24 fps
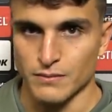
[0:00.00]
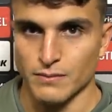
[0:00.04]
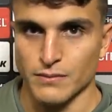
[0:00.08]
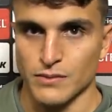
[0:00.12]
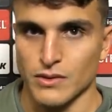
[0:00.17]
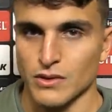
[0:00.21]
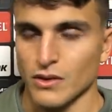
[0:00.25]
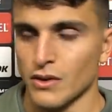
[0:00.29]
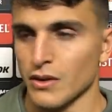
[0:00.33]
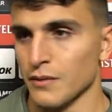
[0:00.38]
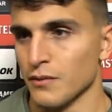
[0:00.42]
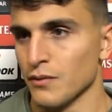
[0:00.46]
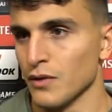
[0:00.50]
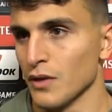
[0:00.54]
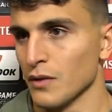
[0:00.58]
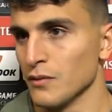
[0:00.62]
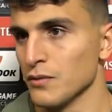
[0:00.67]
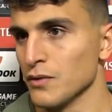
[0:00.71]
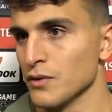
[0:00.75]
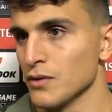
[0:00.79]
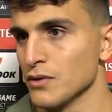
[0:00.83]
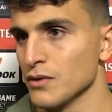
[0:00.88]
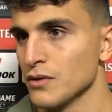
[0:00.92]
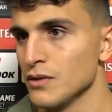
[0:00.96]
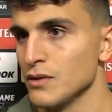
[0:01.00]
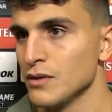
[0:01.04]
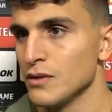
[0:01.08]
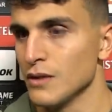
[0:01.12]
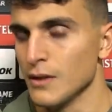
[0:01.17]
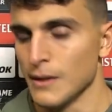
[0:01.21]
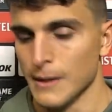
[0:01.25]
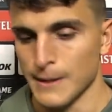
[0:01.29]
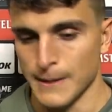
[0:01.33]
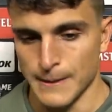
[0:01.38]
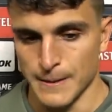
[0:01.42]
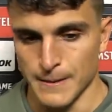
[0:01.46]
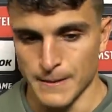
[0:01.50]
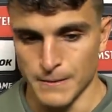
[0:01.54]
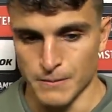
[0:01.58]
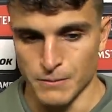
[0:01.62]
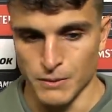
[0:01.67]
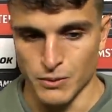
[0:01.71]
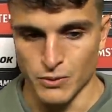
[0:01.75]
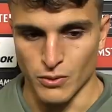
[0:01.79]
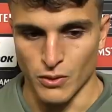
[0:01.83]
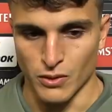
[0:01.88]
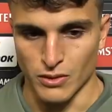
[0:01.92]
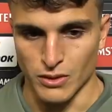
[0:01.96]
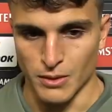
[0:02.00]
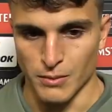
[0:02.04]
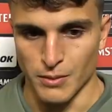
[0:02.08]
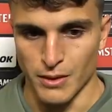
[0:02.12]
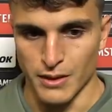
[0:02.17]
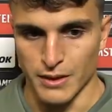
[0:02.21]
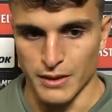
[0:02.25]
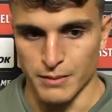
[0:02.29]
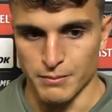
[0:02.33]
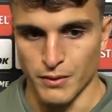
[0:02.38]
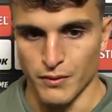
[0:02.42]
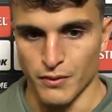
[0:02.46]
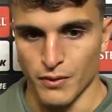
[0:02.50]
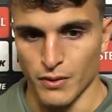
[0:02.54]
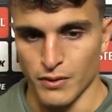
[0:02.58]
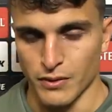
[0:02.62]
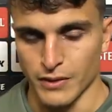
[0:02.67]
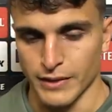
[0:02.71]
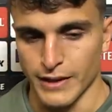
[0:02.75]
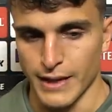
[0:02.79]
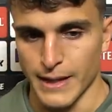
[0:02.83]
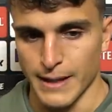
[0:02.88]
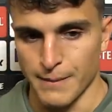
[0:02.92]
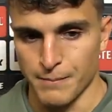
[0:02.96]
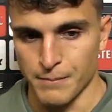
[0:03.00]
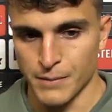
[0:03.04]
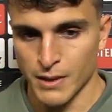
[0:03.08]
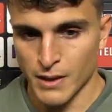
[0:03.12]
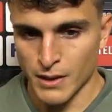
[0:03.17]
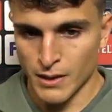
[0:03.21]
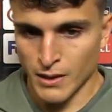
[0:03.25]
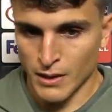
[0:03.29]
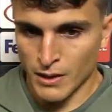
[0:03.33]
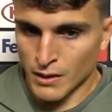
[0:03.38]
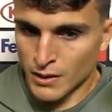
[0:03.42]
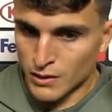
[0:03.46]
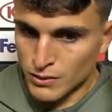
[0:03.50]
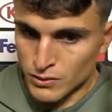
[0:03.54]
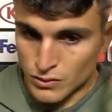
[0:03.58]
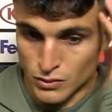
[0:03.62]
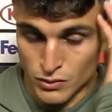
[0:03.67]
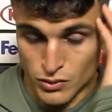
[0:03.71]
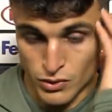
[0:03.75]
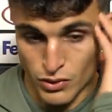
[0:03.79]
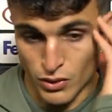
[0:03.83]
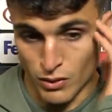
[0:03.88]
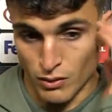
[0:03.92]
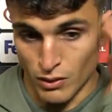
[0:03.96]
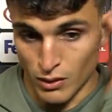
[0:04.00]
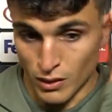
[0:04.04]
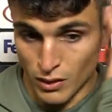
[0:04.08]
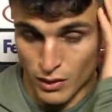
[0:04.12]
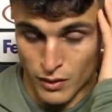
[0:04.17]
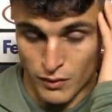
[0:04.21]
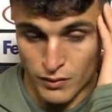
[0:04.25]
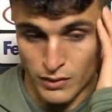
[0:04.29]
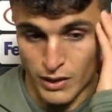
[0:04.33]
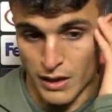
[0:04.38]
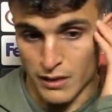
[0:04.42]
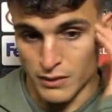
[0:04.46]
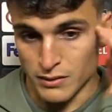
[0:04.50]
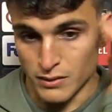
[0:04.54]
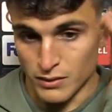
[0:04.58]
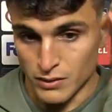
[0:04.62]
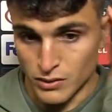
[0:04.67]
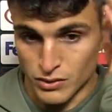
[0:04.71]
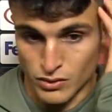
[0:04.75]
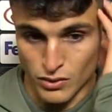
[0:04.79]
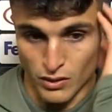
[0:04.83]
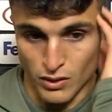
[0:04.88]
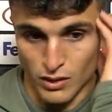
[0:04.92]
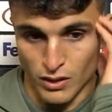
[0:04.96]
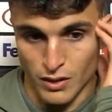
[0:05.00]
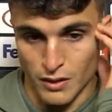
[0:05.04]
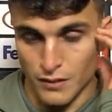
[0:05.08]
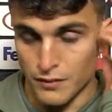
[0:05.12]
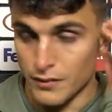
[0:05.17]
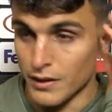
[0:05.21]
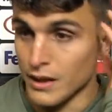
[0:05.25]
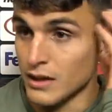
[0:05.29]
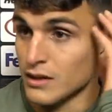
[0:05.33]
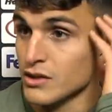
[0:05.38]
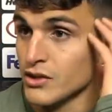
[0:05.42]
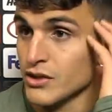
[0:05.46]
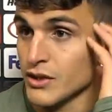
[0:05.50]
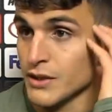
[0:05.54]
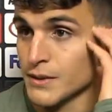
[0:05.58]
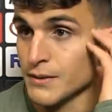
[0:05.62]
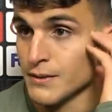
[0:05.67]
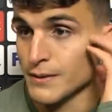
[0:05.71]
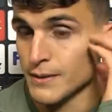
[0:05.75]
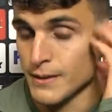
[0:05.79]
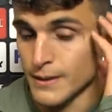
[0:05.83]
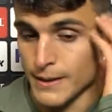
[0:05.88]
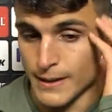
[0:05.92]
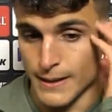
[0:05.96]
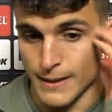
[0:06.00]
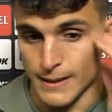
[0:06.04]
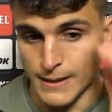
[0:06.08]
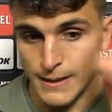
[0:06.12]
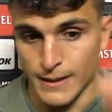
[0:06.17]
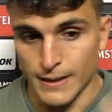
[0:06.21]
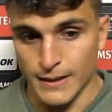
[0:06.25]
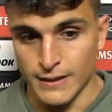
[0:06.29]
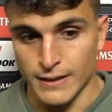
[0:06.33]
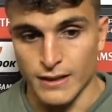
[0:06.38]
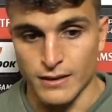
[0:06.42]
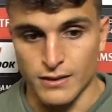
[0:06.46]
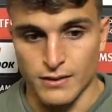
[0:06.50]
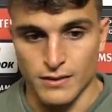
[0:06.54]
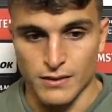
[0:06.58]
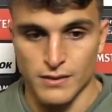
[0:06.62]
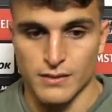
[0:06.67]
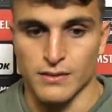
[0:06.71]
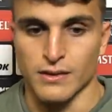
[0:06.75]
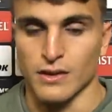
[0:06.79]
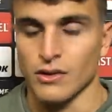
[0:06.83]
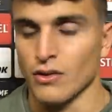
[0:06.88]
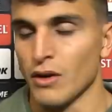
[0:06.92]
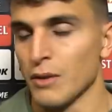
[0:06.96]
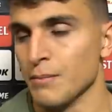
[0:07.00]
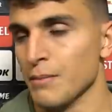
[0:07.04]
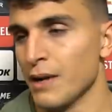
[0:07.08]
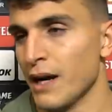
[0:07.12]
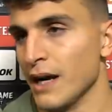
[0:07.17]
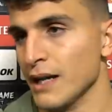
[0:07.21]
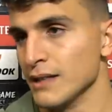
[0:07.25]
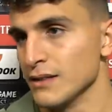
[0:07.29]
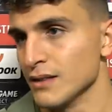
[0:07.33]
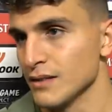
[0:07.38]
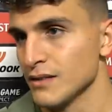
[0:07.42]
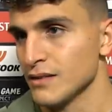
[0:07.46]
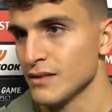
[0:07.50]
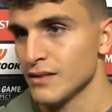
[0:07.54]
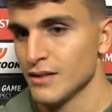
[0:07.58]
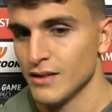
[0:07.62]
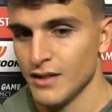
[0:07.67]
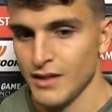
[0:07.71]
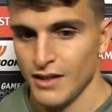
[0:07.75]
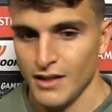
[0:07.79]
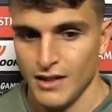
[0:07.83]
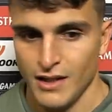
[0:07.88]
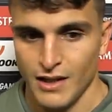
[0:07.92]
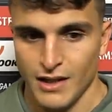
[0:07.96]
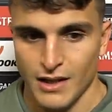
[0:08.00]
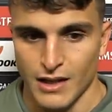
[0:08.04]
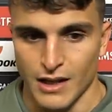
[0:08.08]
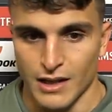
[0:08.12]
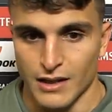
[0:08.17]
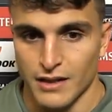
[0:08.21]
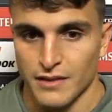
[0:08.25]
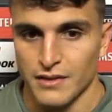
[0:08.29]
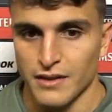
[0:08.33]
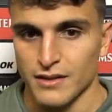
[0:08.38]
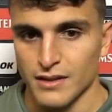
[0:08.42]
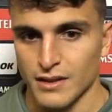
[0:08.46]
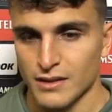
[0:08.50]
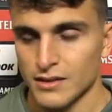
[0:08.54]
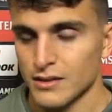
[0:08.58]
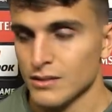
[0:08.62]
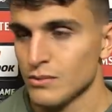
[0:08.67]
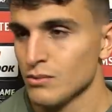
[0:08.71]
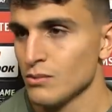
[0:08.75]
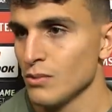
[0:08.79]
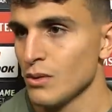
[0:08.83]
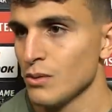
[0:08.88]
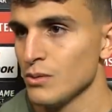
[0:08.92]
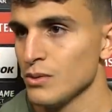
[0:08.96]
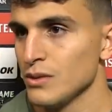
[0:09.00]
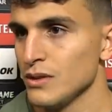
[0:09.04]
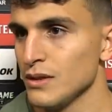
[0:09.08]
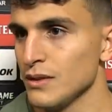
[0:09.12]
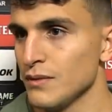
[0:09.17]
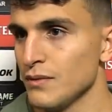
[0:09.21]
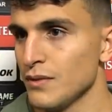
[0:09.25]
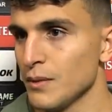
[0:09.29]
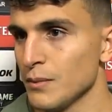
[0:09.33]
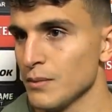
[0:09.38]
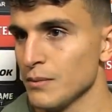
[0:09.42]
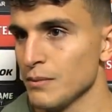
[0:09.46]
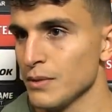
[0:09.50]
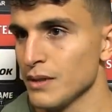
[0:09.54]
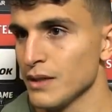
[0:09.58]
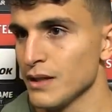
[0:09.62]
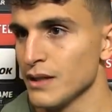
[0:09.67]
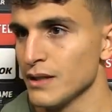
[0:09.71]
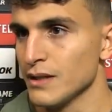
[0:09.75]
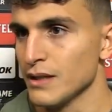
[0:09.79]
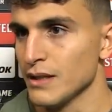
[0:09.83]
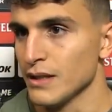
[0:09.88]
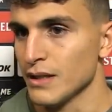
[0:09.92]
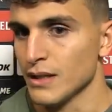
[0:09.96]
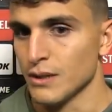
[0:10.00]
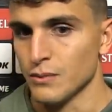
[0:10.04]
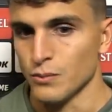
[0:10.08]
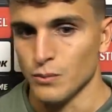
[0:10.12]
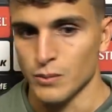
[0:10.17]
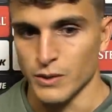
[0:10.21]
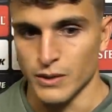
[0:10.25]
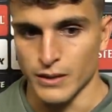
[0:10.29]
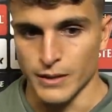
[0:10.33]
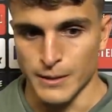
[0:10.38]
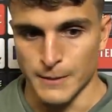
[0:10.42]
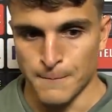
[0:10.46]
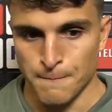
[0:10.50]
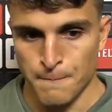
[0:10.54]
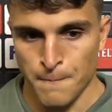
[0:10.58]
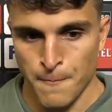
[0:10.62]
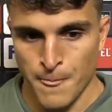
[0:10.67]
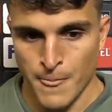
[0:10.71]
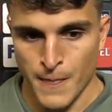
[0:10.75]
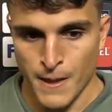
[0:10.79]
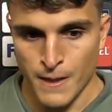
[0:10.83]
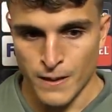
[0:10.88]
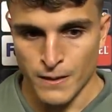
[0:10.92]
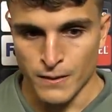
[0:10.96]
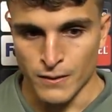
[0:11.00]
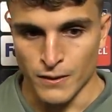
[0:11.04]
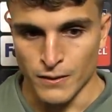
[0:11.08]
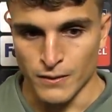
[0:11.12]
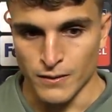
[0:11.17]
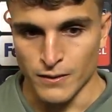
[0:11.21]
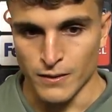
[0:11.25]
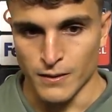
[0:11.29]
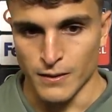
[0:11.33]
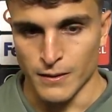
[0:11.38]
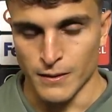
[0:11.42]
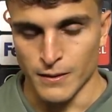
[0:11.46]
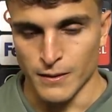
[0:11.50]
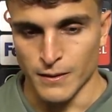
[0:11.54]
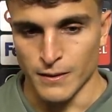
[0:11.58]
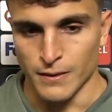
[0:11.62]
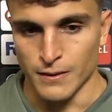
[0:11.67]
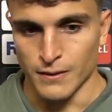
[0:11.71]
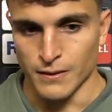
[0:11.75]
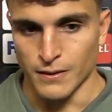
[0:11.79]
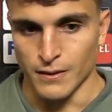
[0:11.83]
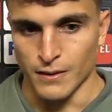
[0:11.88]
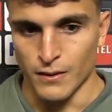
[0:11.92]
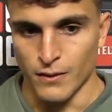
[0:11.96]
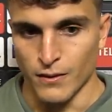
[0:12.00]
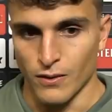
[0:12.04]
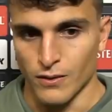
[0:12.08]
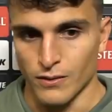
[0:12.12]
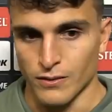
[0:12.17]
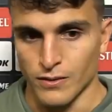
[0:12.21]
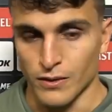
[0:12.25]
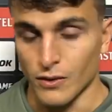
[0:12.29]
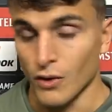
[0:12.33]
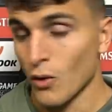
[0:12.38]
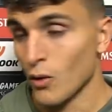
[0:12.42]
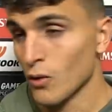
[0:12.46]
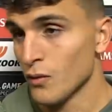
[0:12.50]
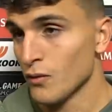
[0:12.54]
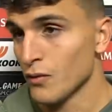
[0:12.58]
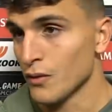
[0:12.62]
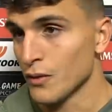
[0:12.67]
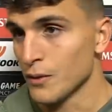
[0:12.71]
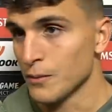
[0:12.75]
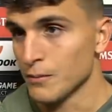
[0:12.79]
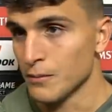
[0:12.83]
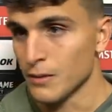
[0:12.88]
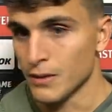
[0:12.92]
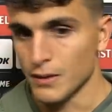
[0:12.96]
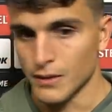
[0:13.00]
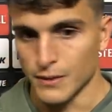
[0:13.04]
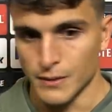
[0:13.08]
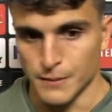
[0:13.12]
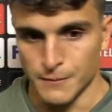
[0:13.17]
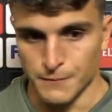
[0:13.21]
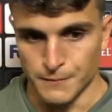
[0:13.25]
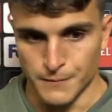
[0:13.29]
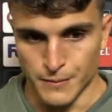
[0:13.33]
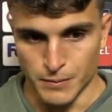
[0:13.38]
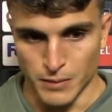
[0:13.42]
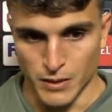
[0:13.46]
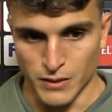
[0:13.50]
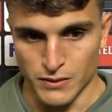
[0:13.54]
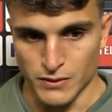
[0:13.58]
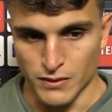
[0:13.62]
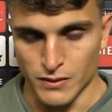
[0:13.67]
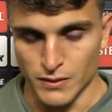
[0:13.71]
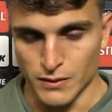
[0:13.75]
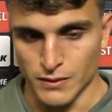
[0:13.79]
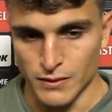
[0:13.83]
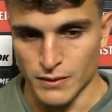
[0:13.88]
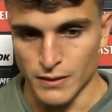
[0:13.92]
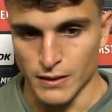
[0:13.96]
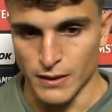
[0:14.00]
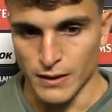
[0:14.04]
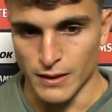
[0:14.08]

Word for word: starting from foot. We talked about it before the game, to show a lot of character, to show a lot of energy and get the crowd behind us. And I think that's what we did from the beginning, and we got the goal from Odson.